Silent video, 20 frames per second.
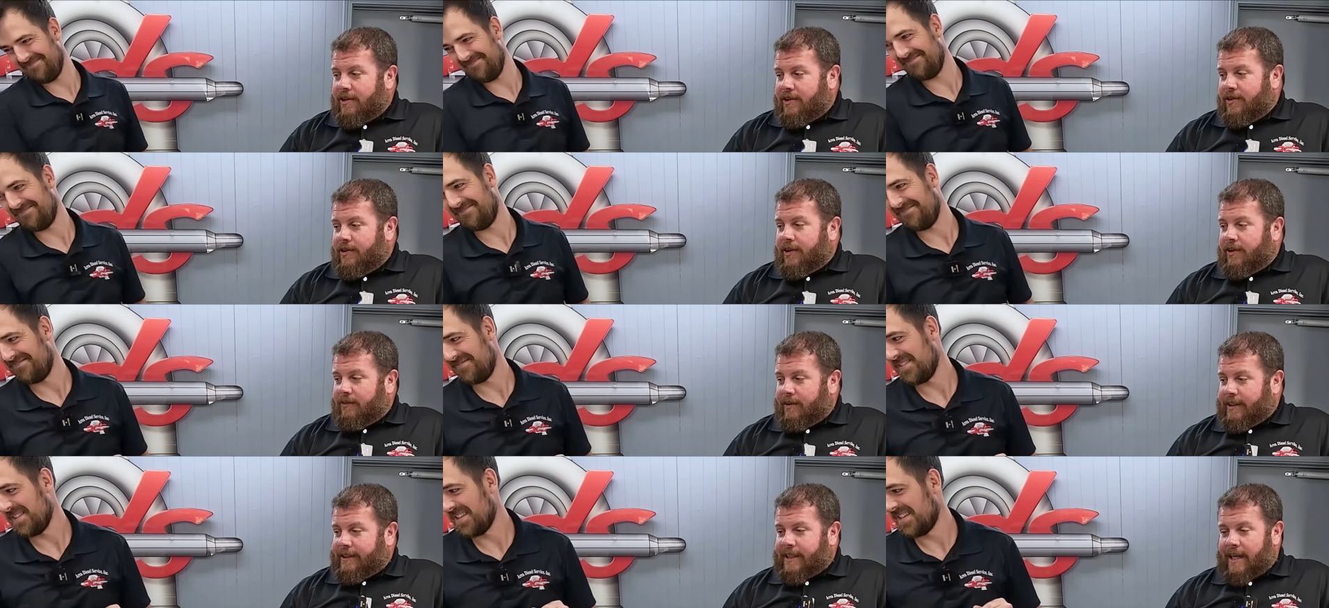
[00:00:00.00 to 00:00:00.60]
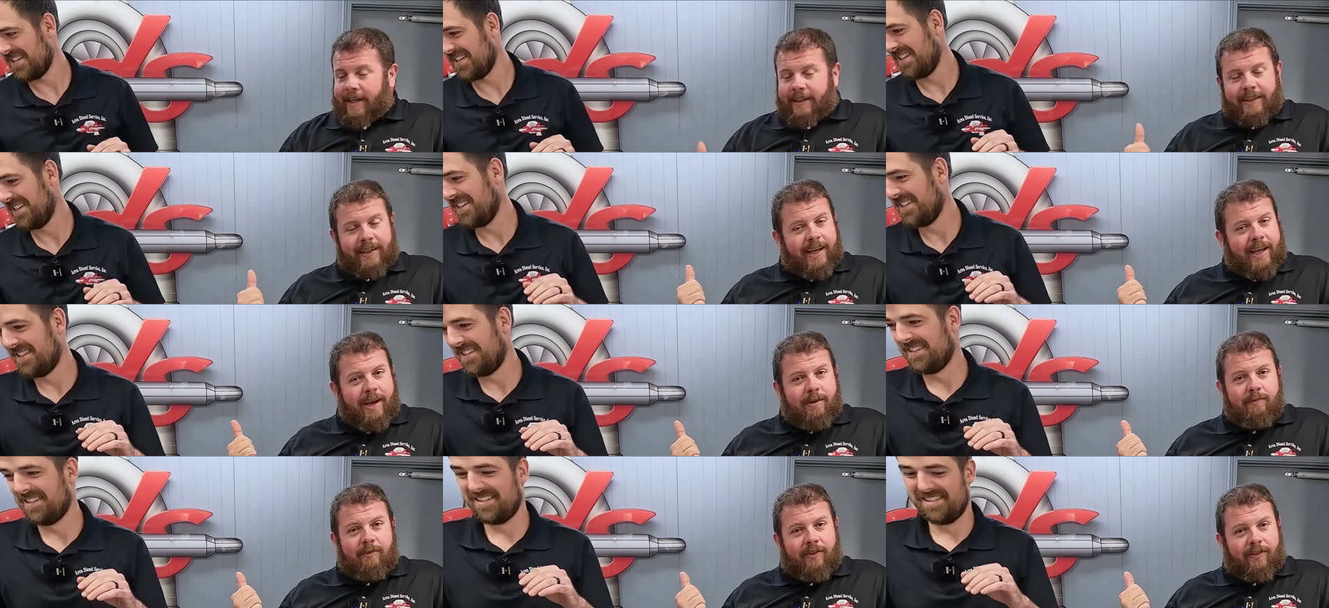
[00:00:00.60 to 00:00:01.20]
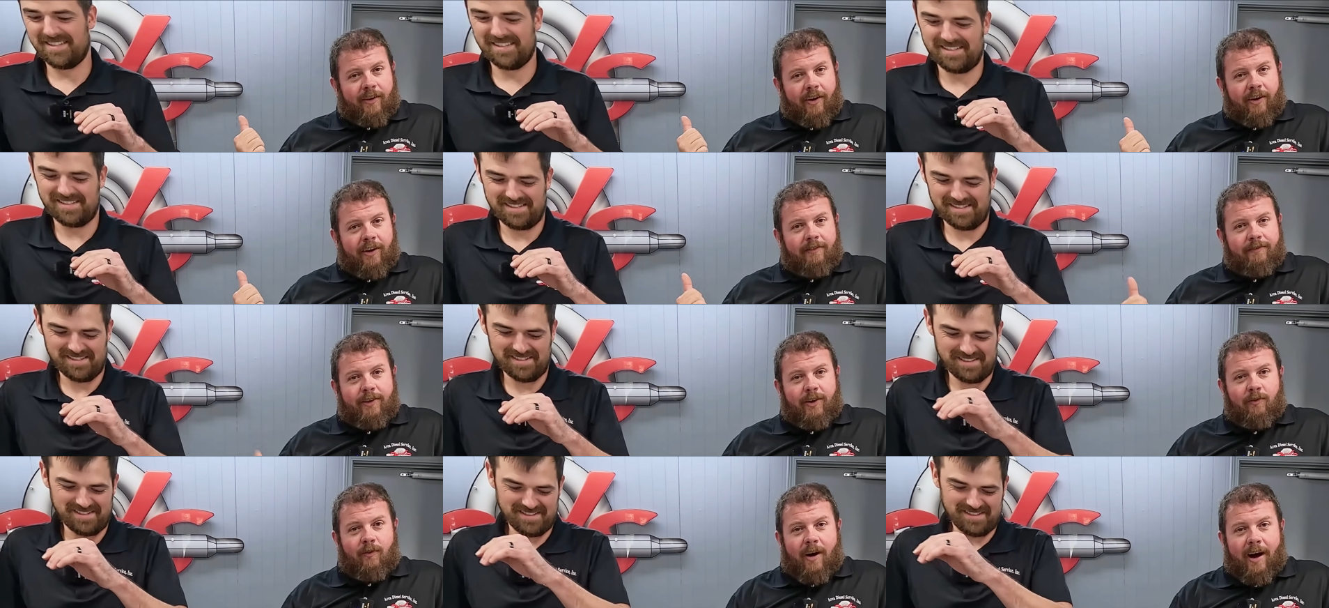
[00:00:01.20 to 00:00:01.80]
Speaker 1: You can reach out to him with all
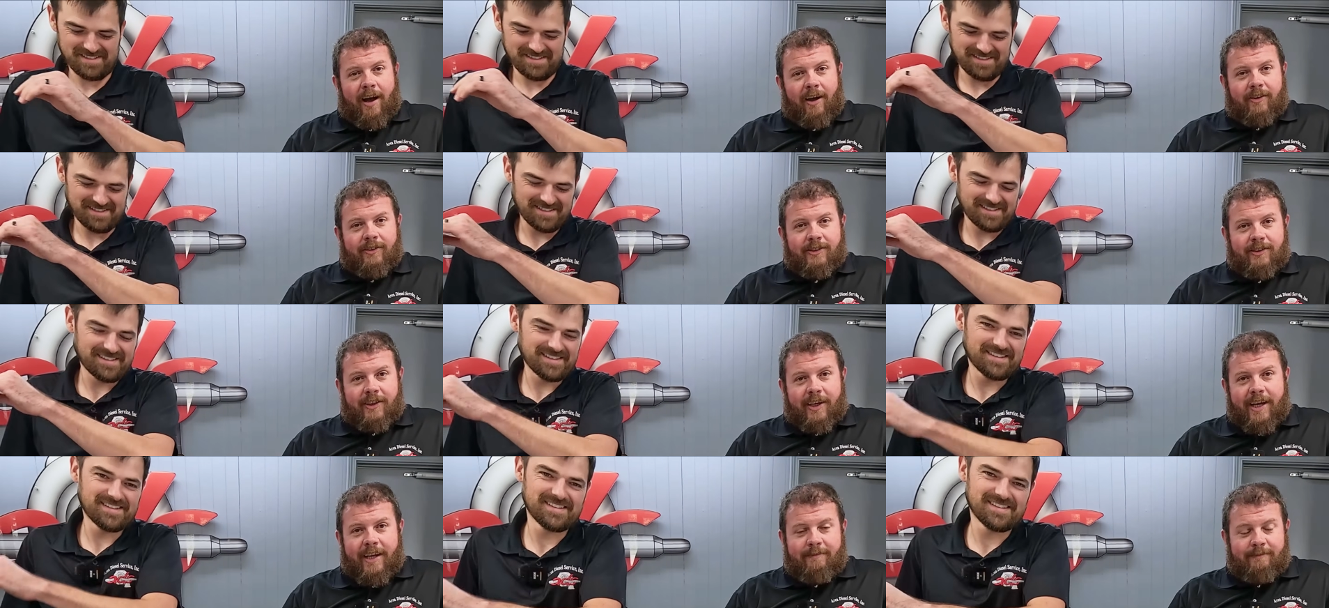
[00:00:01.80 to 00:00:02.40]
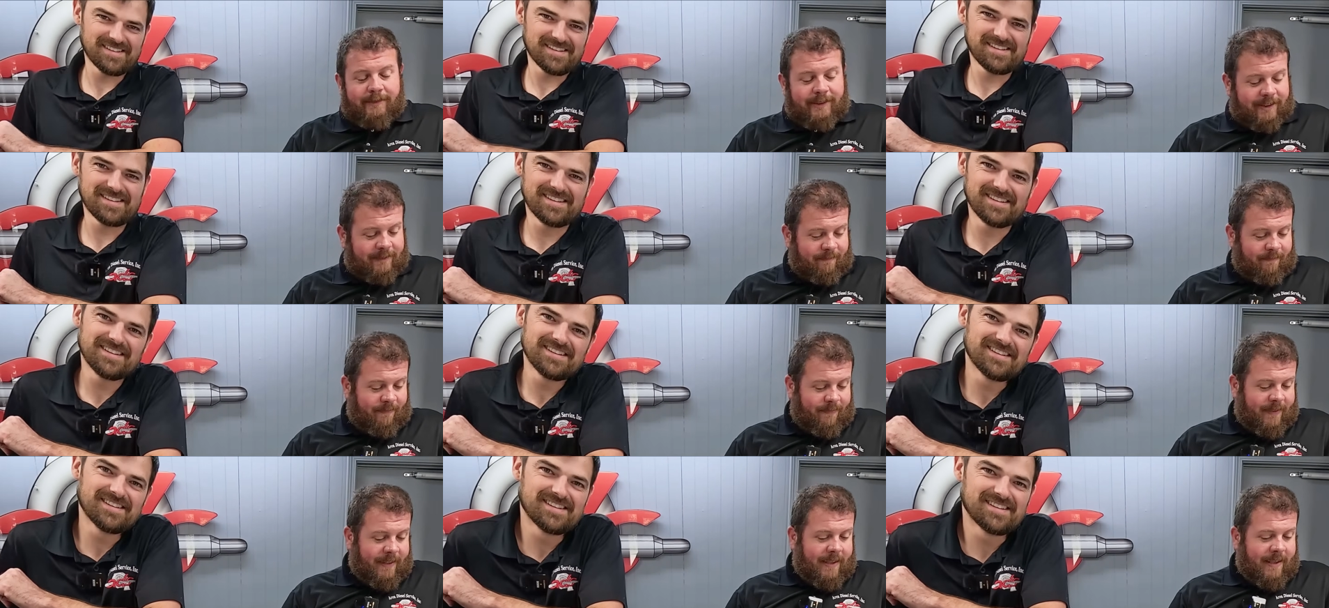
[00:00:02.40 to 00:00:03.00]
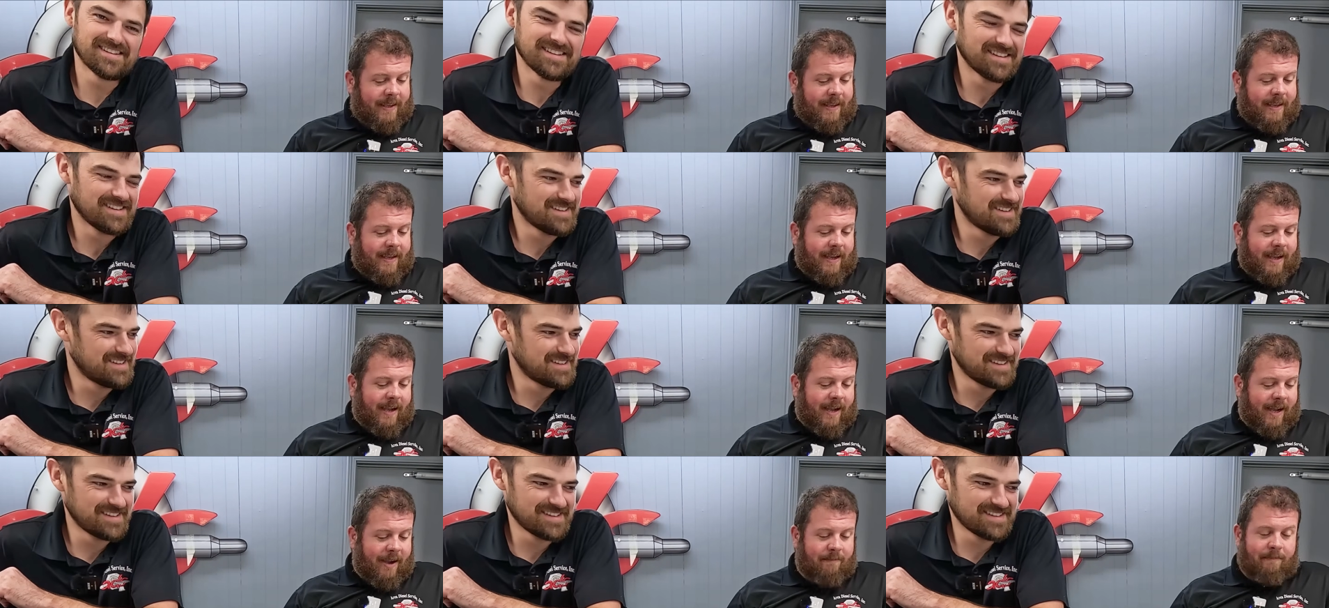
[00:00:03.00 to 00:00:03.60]
of your wild dreams.
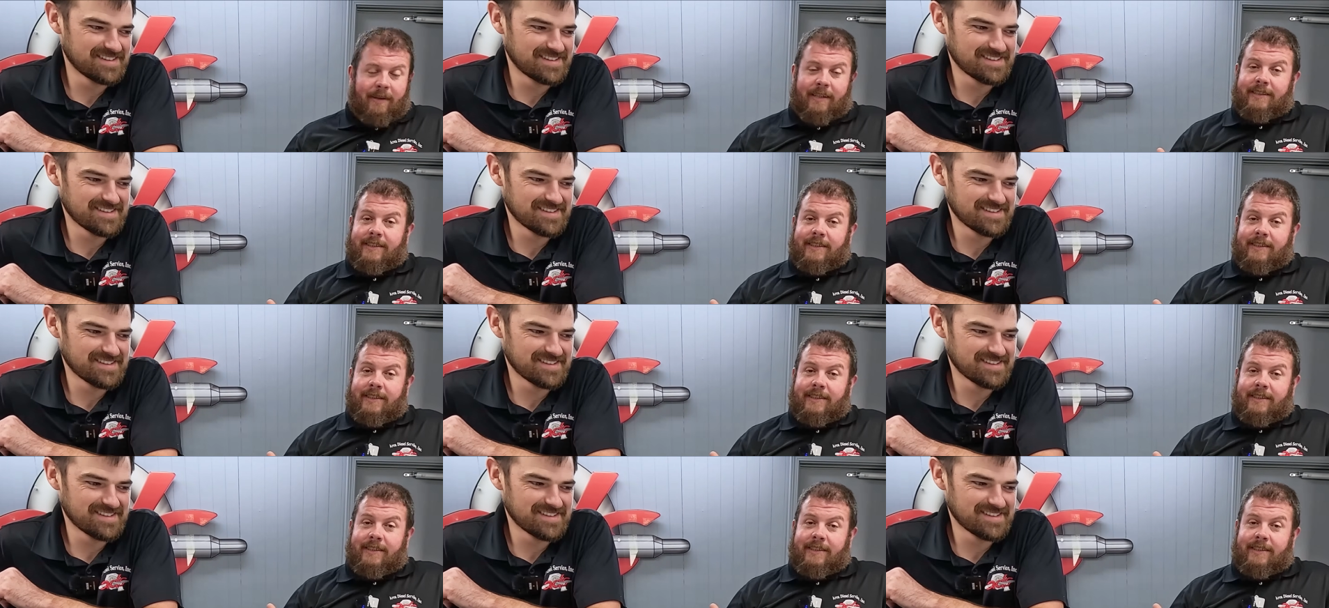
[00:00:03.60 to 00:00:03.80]
But